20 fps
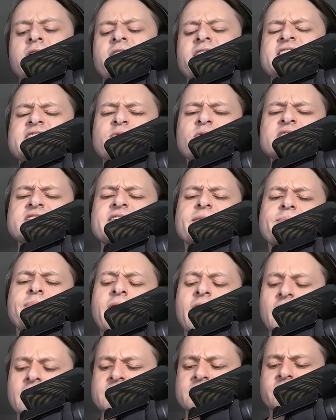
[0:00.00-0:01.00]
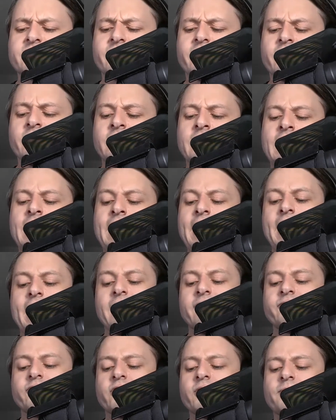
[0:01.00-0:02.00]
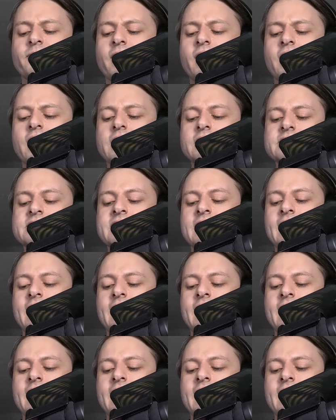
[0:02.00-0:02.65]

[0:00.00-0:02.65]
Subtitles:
This was a puzzler. After a pause,